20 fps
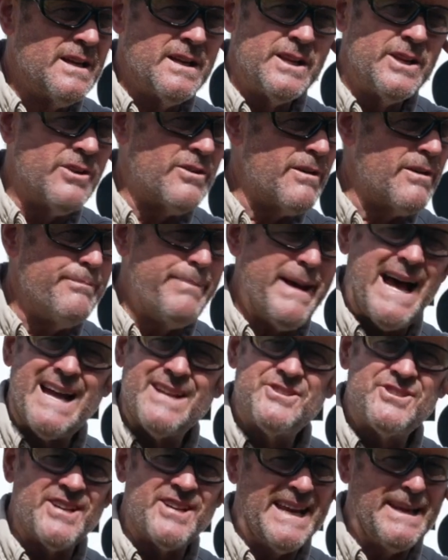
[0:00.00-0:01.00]
you're in
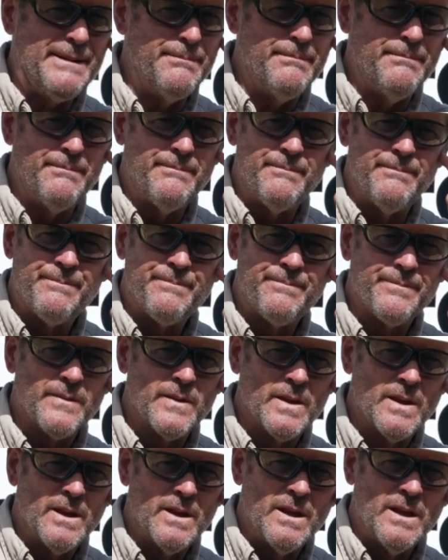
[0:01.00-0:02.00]
bad shape.
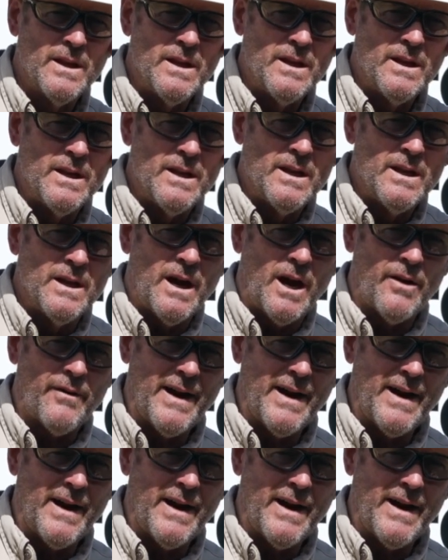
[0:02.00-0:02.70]
All